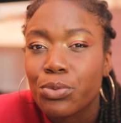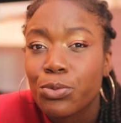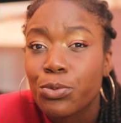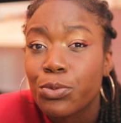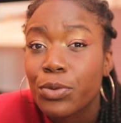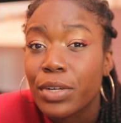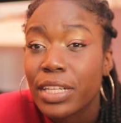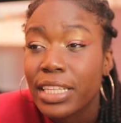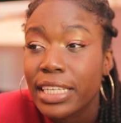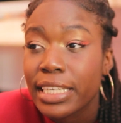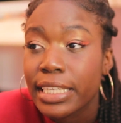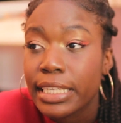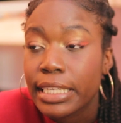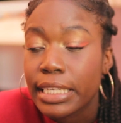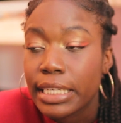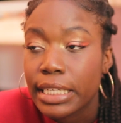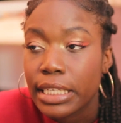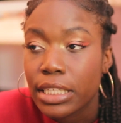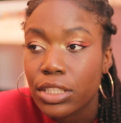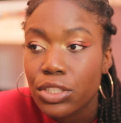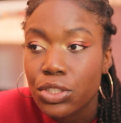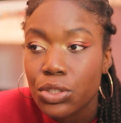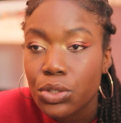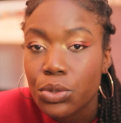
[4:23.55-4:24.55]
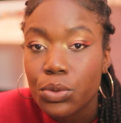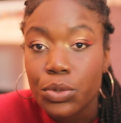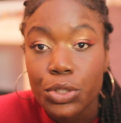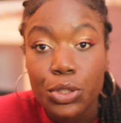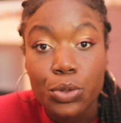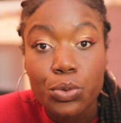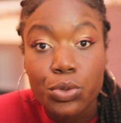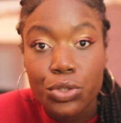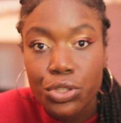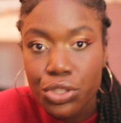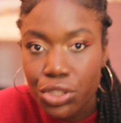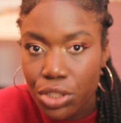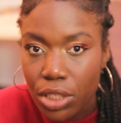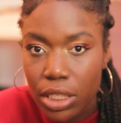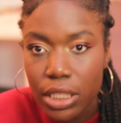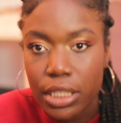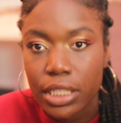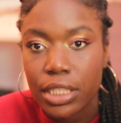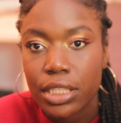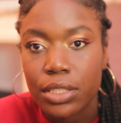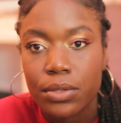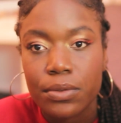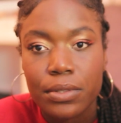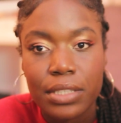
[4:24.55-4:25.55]
really need to. You
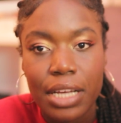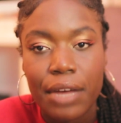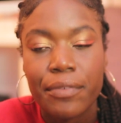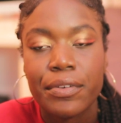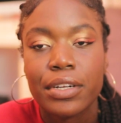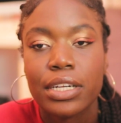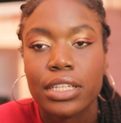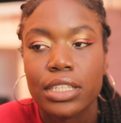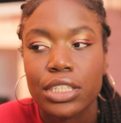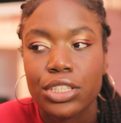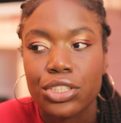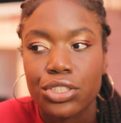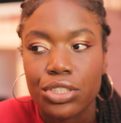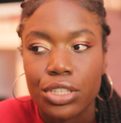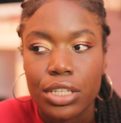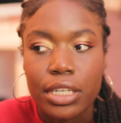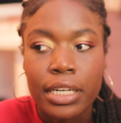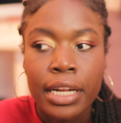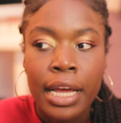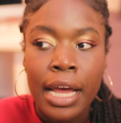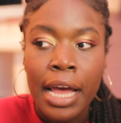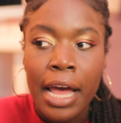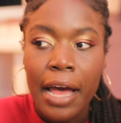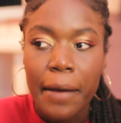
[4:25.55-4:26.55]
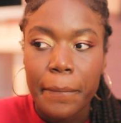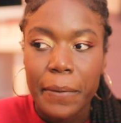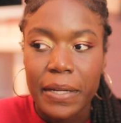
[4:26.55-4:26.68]
should, you definitely should,